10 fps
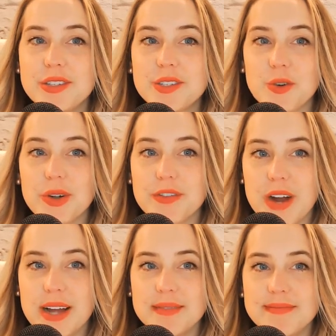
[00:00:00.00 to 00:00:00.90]

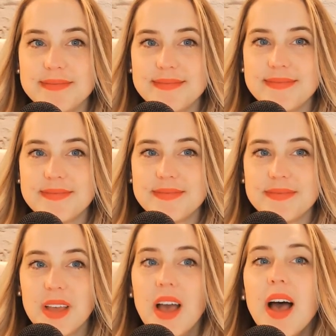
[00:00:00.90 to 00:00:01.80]
storefront.
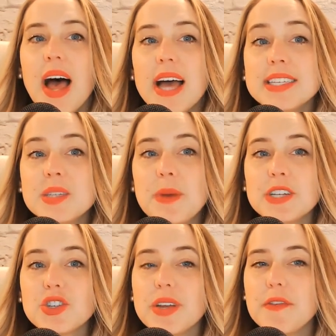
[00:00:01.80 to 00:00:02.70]

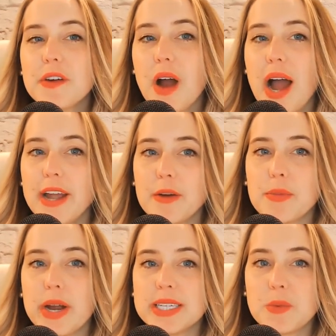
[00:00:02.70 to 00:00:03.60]
Especially for higher
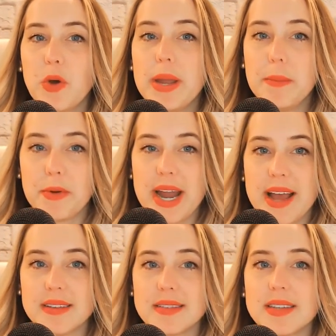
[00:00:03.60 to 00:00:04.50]
price point
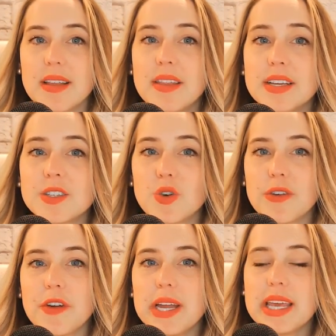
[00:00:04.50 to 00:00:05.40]
brands, the
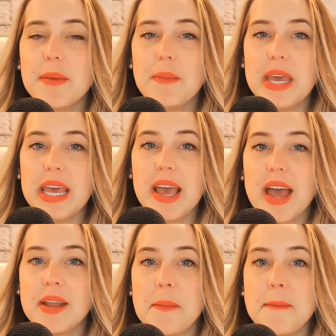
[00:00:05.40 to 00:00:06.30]
storefront can be
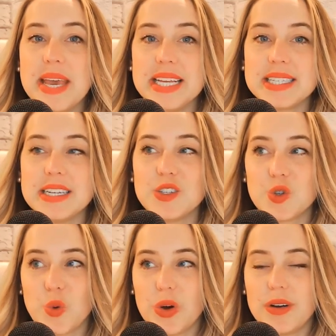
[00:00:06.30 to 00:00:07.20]
an amazing
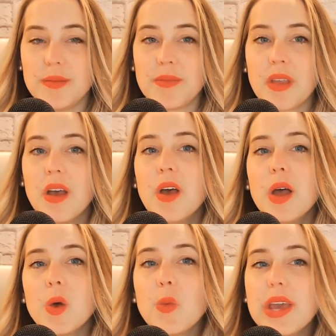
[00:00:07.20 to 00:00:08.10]
tool.
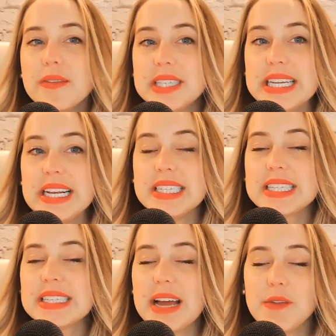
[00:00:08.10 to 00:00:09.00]
We've seen
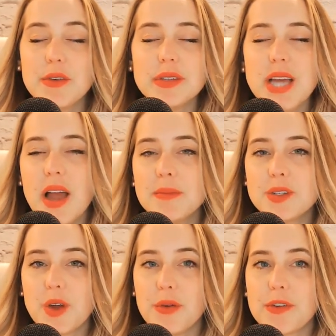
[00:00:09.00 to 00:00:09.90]
several times
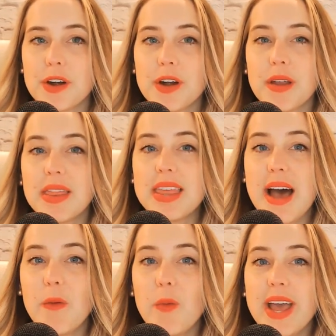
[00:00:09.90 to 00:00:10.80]
over
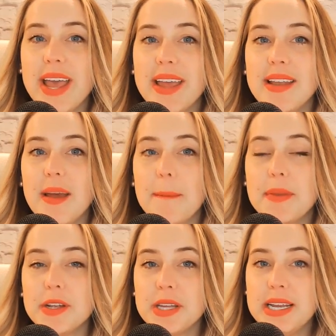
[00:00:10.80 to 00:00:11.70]
that when
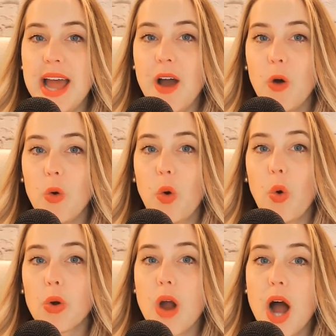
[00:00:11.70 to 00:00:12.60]
building out
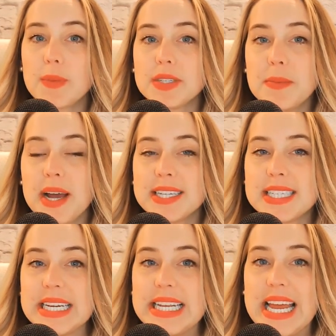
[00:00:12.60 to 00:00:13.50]
or
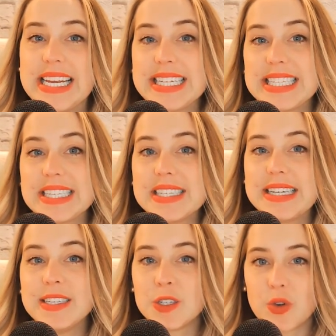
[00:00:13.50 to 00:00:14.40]
optimizing an
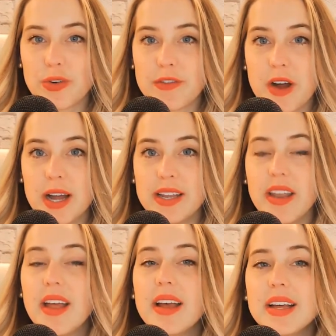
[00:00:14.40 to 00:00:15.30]
existing storefront,
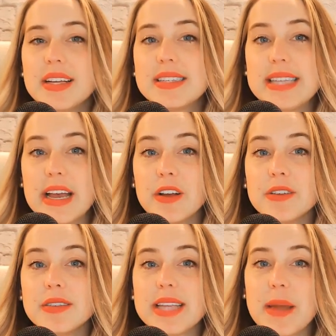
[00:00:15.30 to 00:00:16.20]

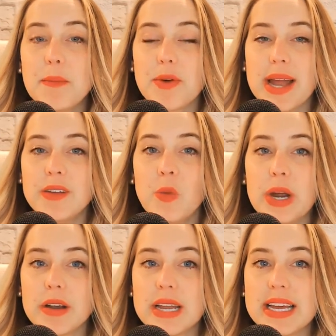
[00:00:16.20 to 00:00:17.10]
sales and brand
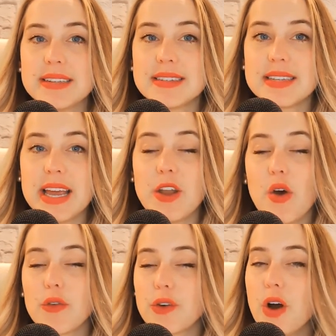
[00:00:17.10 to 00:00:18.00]
awareness and
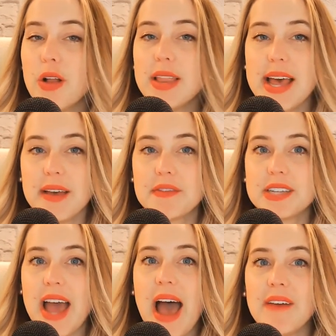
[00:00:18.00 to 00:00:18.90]
overall lift
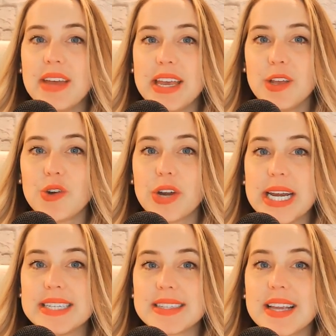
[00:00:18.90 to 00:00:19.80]
have
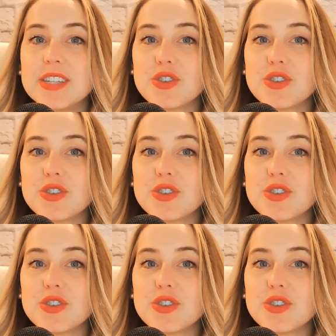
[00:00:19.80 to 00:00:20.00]
increased